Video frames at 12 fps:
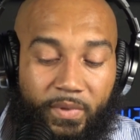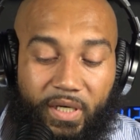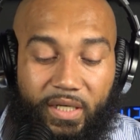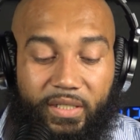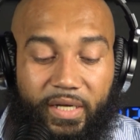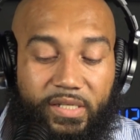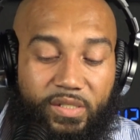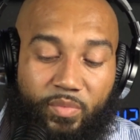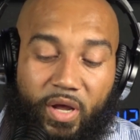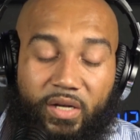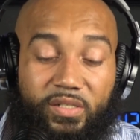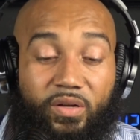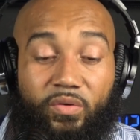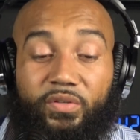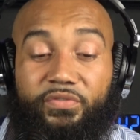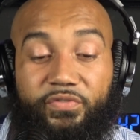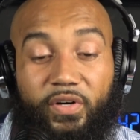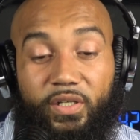A yes man is only
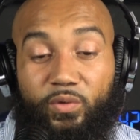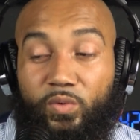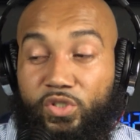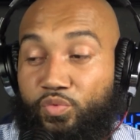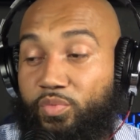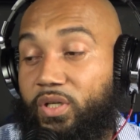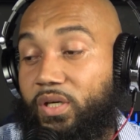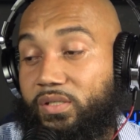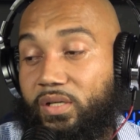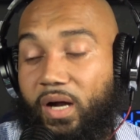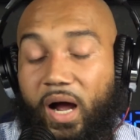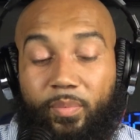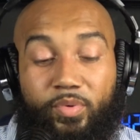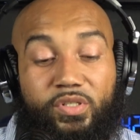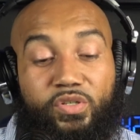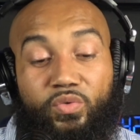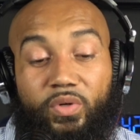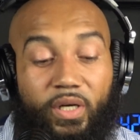fucking with you because of the
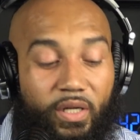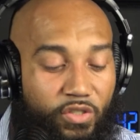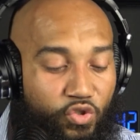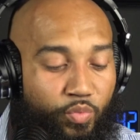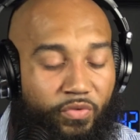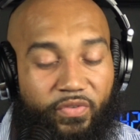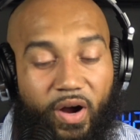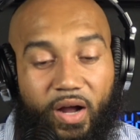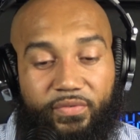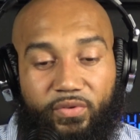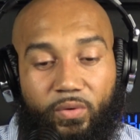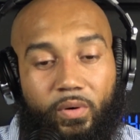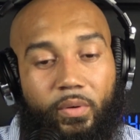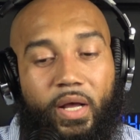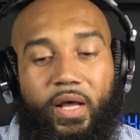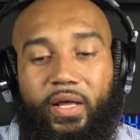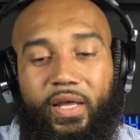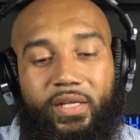opportunity that you provide for him.
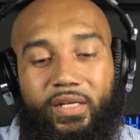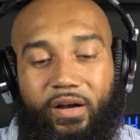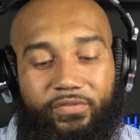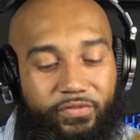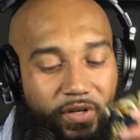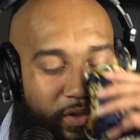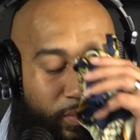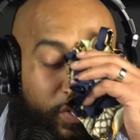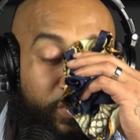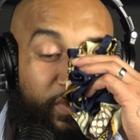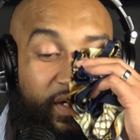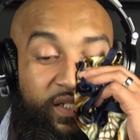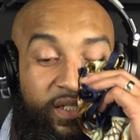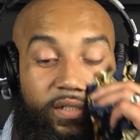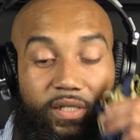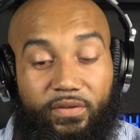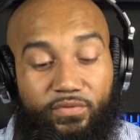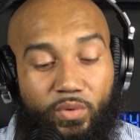He not fucking with you because he
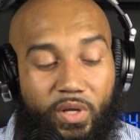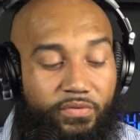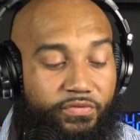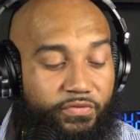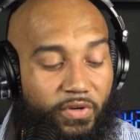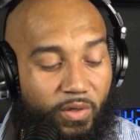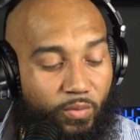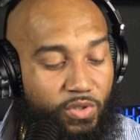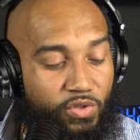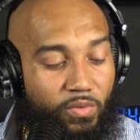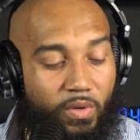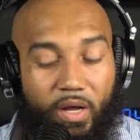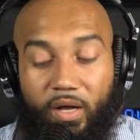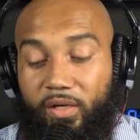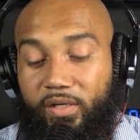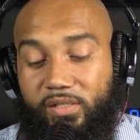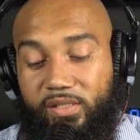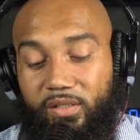love you. He fuck with you
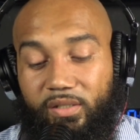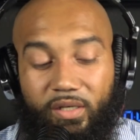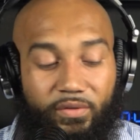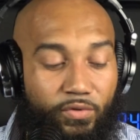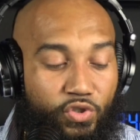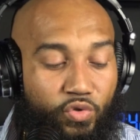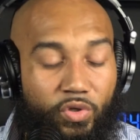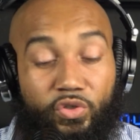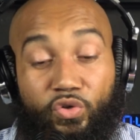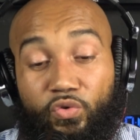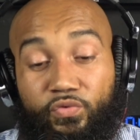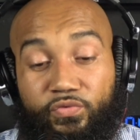because he love what you can do